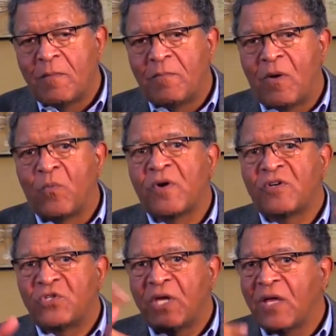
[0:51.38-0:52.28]
but
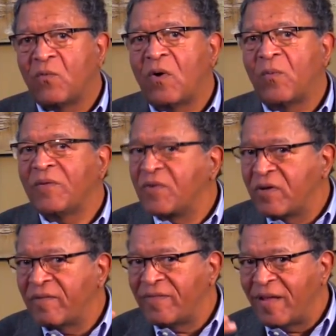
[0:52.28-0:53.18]
we're seeing what we
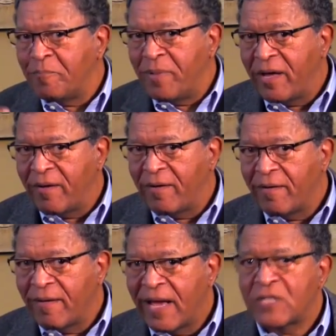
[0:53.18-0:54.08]
could have done
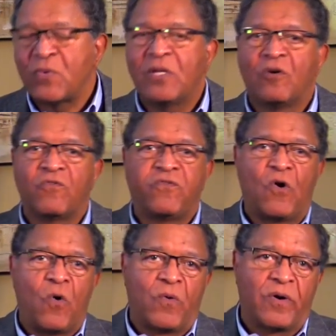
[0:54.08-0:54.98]
better. As we look
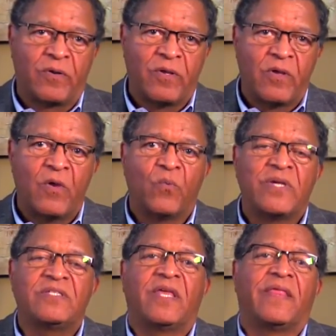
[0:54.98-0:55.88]
forward,
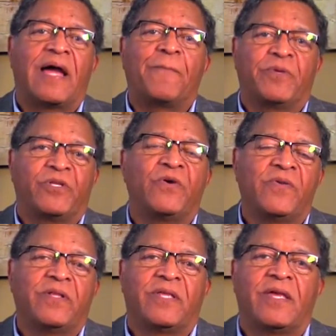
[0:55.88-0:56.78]
we see the
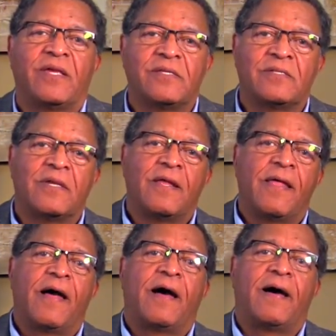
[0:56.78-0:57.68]
opportunities
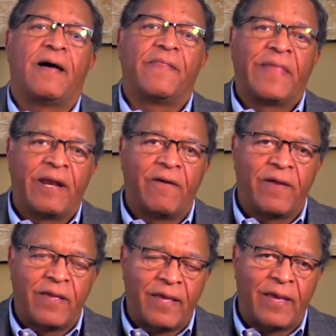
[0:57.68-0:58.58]
uh, that are
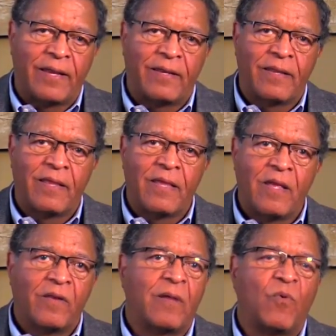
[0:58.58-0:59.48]
ahead
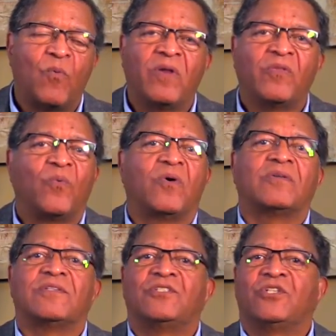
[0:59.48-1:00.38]
number one, the
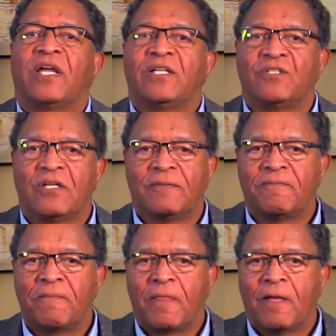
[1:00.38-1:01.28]
world is changing
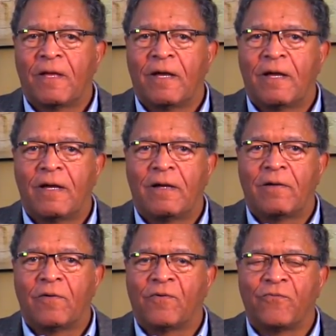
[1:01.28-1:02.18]

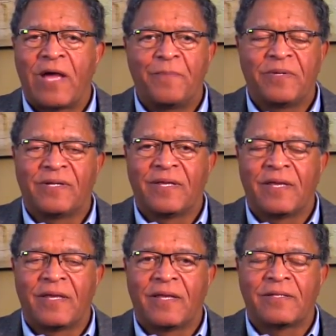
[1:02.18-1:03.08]
uh,
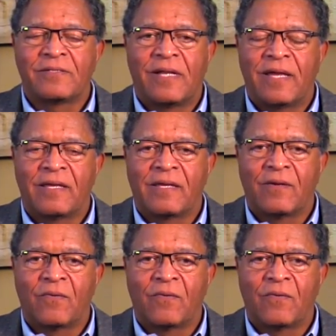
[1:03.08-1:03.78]
rapidly. It, it's like